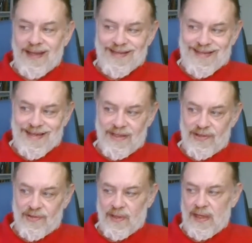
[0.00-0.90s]

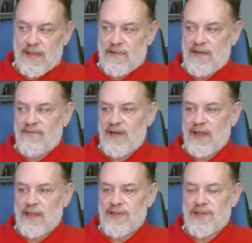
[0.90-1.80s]
ancestral county of
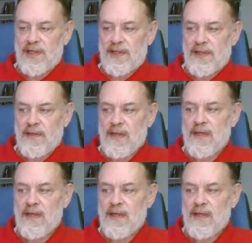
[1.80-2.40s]
Lincolnshire